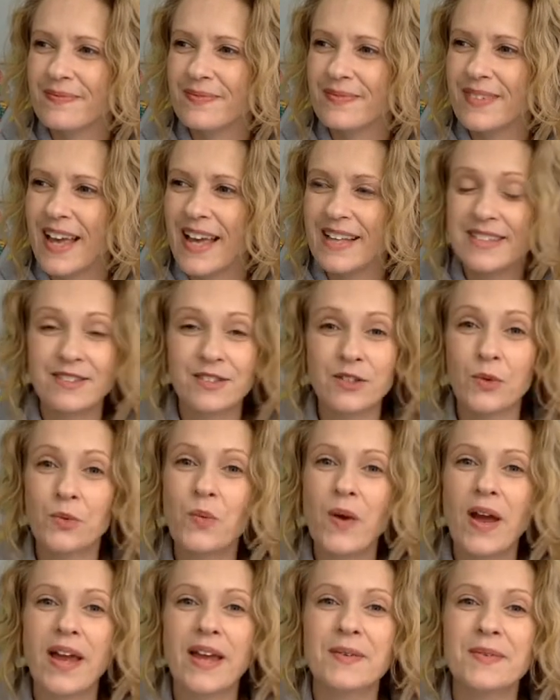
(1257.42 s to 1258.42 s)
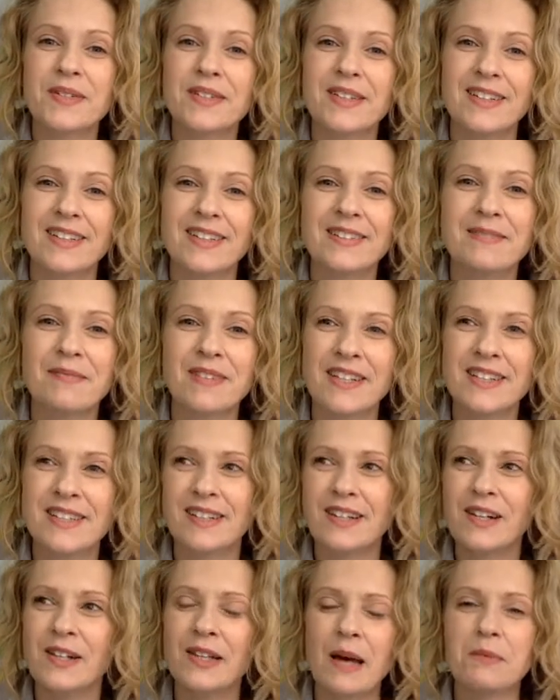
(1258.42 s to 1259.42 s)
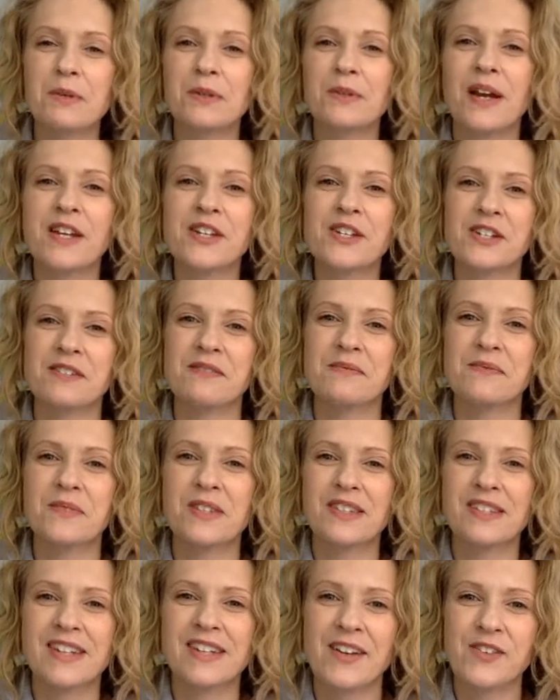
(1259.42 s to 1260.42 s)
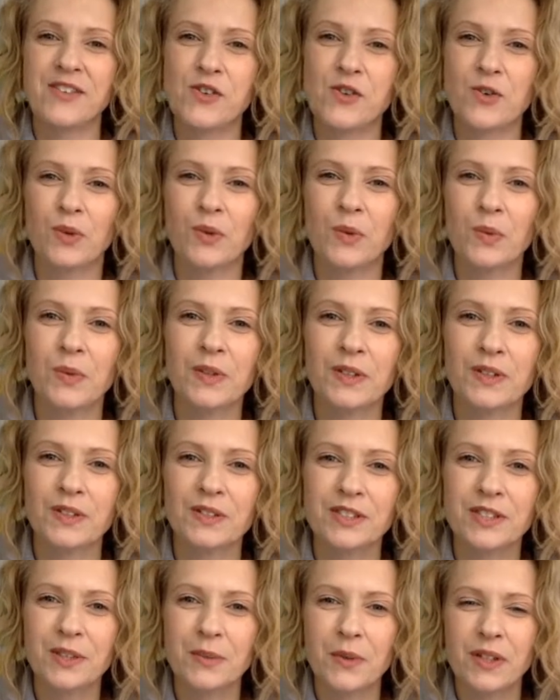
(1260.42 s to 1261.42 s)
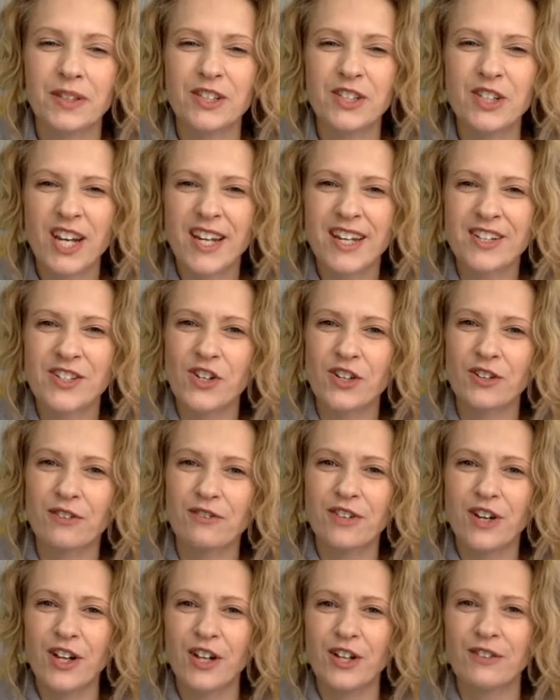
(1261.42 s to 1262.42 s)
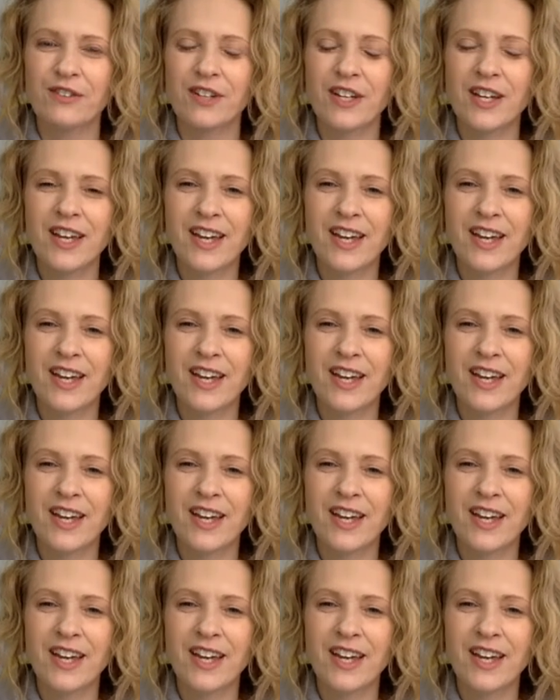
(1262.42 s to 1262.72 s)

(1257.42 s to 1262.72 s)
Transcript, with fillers: has its own way with it. it. It's a collaboration with the natural world, so it'll change and evolve.